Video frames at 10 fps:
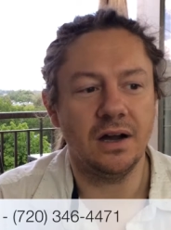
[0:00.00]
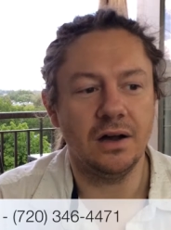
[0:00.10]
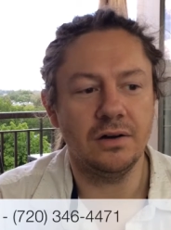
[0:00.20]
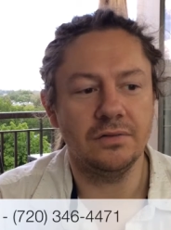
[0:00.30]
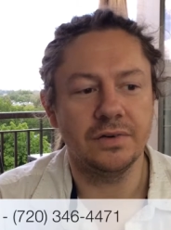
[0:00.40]

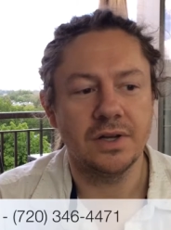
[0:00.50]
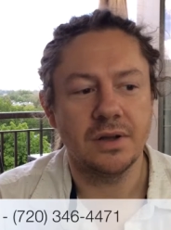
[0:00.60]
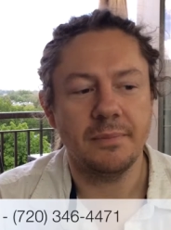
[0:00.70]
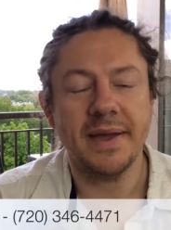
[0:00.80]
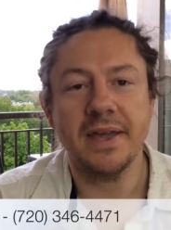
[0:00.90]
of
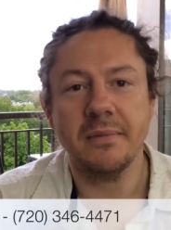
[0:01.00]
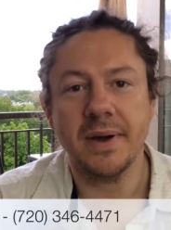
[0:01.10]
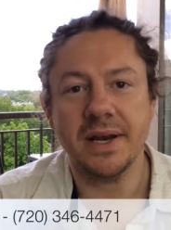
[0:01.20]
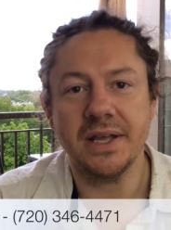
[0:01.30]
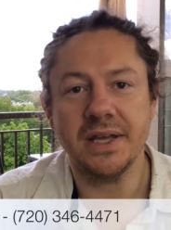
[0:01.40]
making
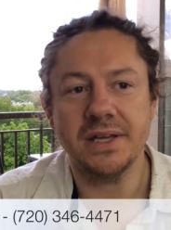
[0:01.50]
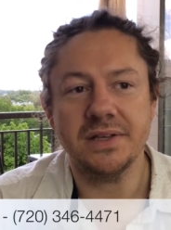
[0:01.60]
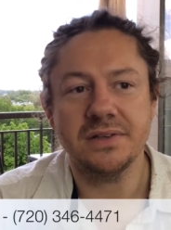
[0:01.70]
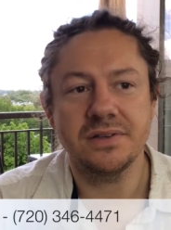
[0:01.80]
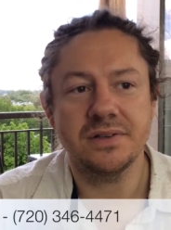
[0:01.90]
money
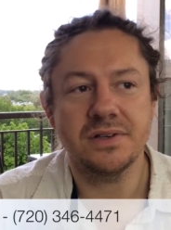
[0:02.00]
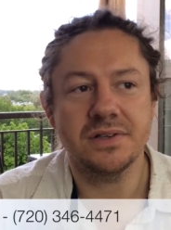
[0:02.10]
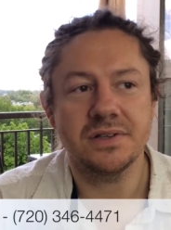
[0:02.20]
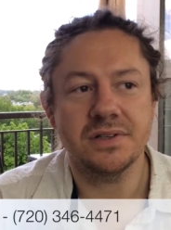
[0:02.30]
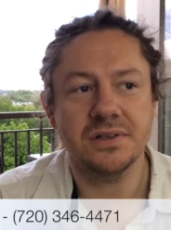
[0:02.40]
is to
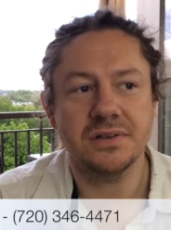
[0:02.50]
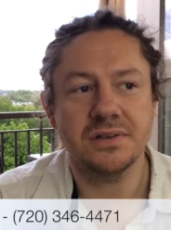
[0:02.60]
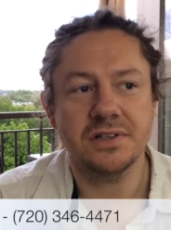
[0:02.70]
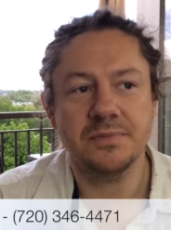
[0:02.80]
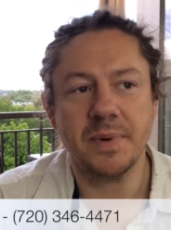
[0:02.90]
just
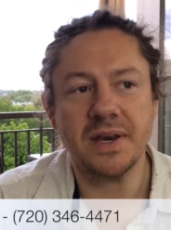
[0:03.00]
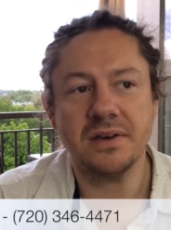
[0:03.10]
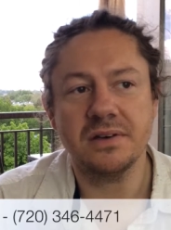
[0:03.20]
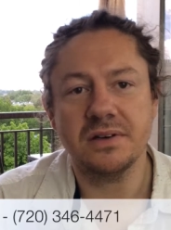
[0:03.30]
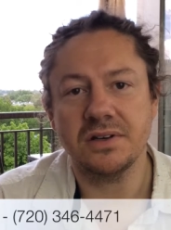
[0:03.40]

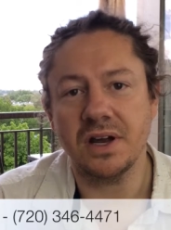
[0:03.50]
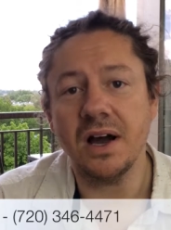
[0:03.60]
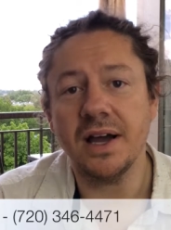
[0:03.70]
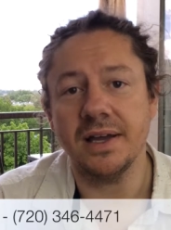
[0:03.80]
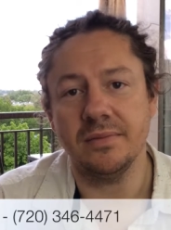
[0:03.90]
spend
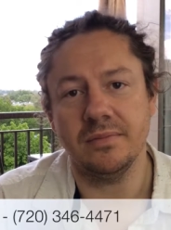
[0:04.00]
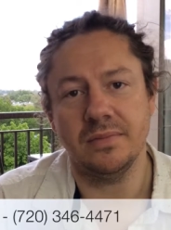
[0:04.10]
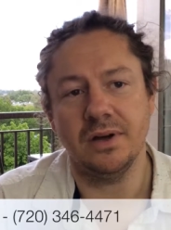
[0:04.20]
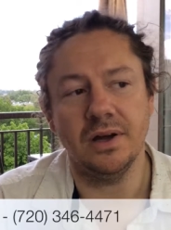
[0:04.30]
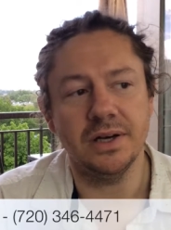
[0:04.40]
time
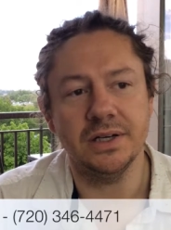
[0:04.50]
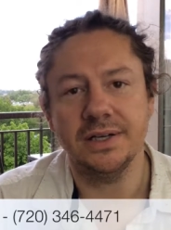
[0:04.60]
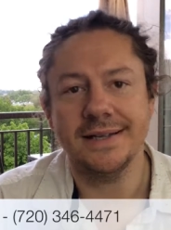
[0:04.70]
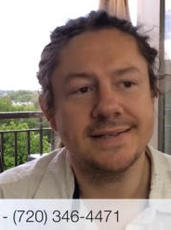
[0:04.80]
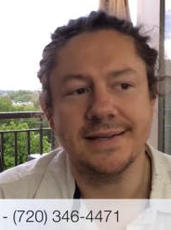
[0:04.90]
on it.
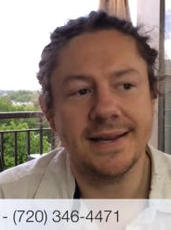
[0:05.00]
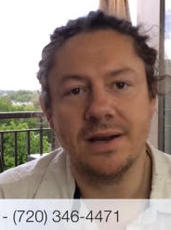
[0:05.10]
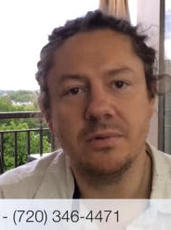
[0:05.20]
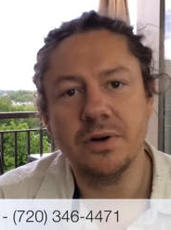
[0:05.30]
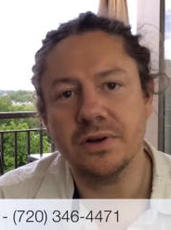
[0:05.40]
That's not
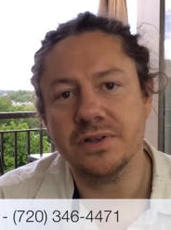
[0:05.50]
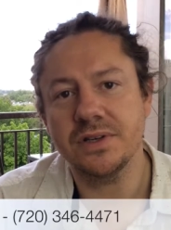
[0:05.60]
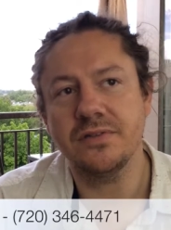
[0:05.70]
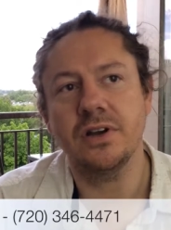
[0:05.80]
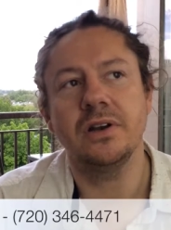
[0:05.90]
how it
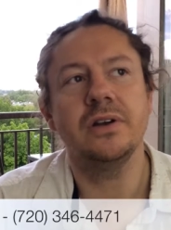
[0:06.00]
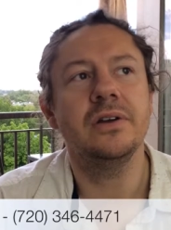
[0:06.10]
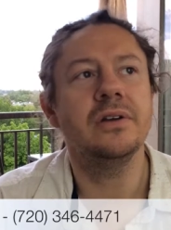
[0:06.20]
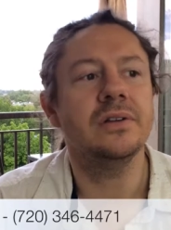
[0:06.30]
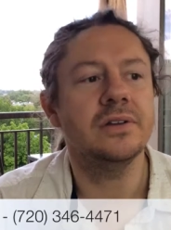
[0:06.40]
works. You've got to
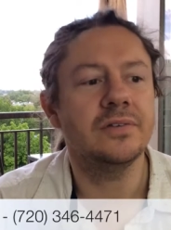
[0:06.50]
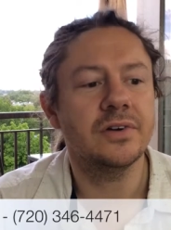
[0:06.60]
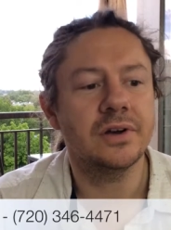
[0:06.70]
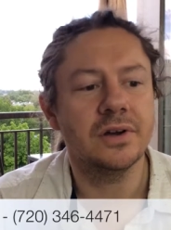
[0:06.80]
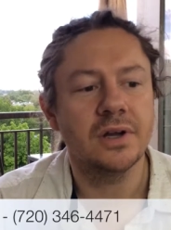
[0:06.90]
learn.
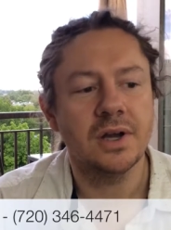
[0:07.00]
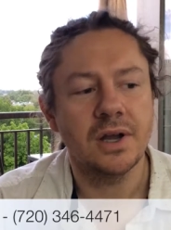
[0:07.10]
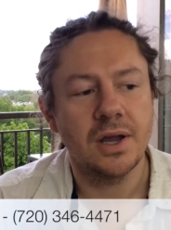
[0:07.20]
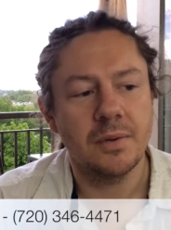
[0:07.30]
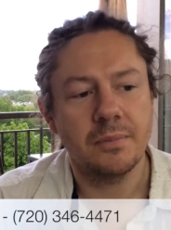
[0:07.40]
You've got to
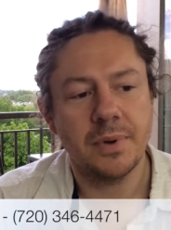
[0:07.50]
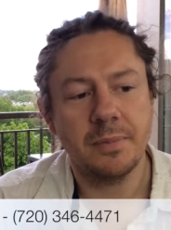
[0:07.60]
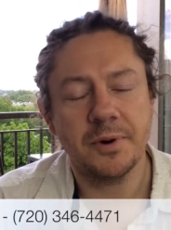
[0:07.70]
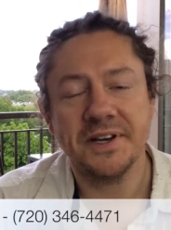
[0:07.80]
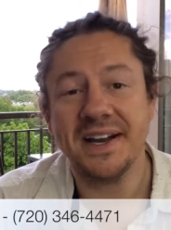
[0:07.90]

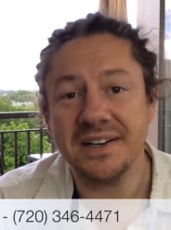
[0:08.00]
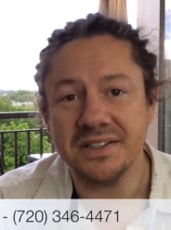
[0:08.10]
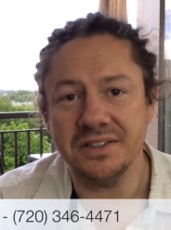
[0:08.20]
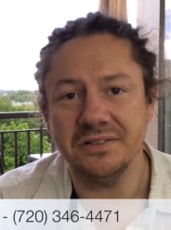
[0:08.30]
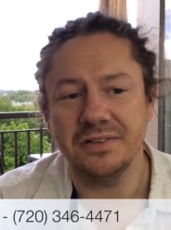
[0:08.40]
be
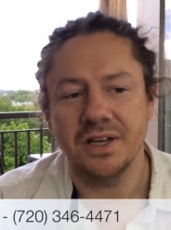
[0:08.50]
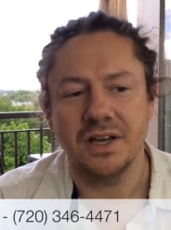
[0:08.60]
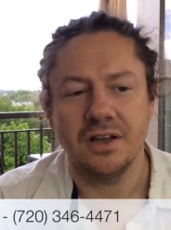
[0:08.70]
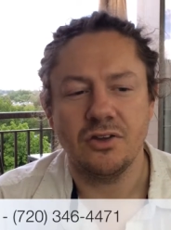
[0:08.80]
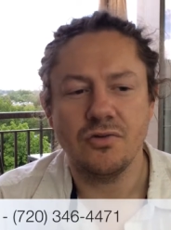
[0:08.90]
productive.
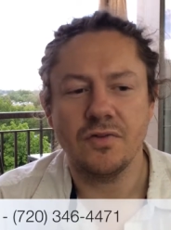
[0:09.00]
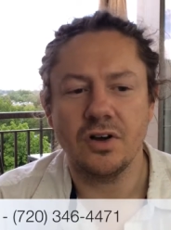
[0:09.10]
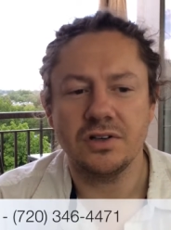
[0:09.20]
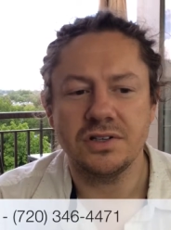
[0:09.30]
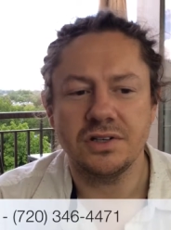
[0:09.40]
You've
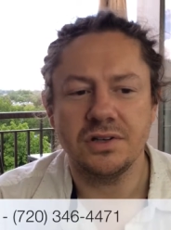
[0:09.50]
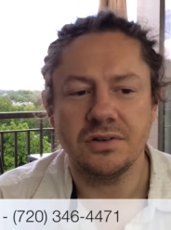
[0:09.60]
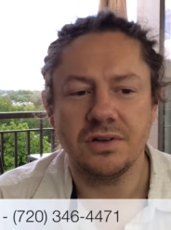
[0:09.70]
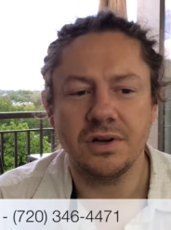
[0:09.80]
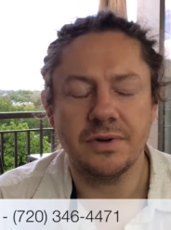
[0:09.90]
got to,
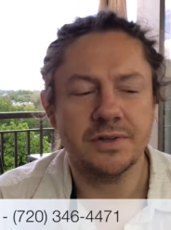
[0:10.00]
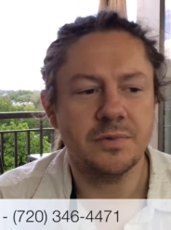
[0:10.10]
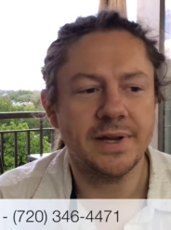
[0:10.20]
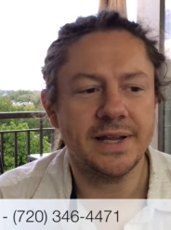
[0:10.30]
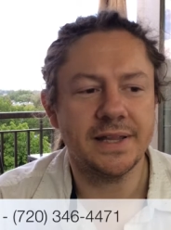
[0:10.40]
you know, it's
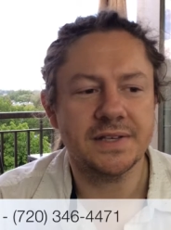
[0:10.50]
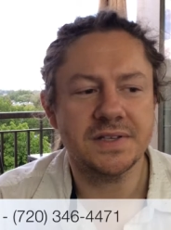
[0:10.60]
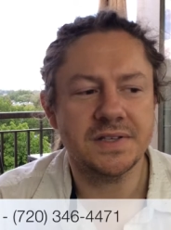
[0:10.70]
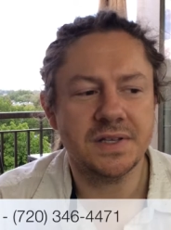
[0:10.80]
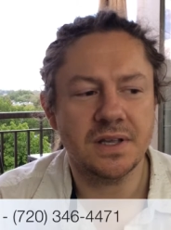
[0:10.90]
really
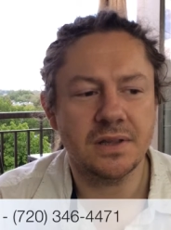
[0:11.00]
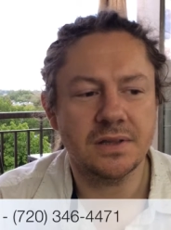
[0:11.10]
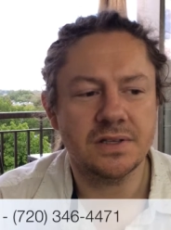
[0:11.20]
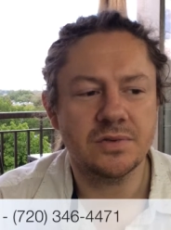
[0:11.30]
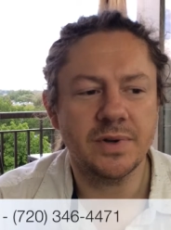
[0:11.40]
this is
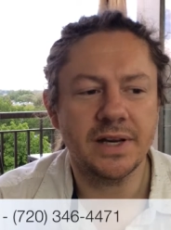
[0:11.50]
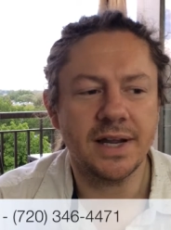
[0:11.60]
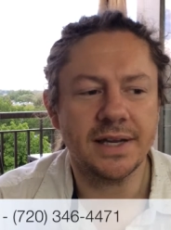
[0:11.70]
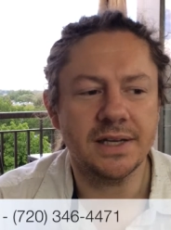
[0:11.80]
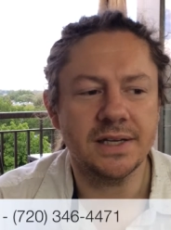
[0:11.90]
this is really
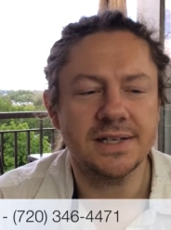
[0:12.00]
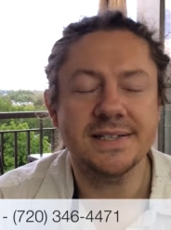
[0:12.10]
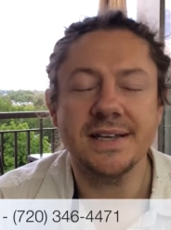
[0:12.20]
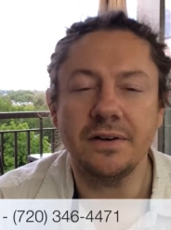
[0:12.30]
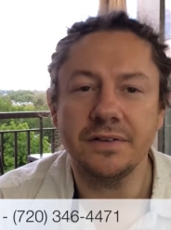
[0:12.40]
like a, a
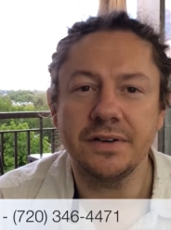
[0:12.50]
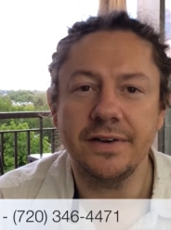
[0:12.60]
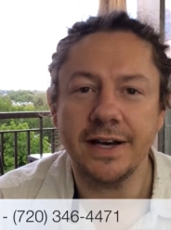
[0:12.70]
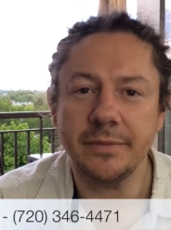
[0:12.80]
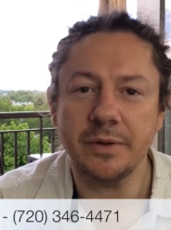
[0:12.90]

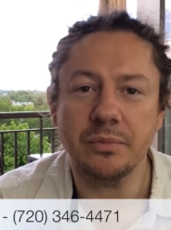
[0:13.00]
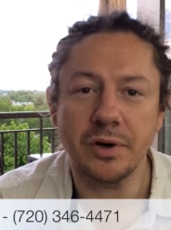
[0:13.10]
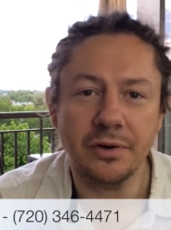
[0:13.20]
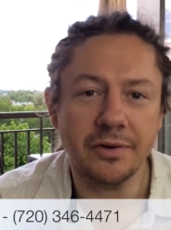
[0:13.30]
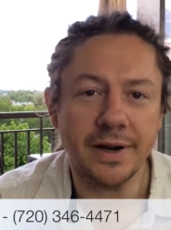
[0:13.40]
self-development
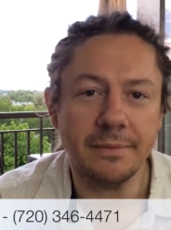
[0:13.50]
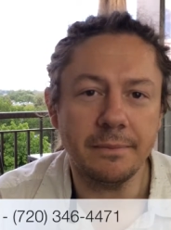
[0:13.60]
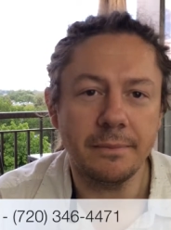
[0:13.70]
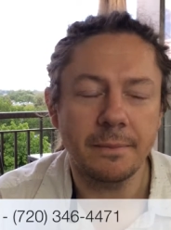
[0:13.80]
program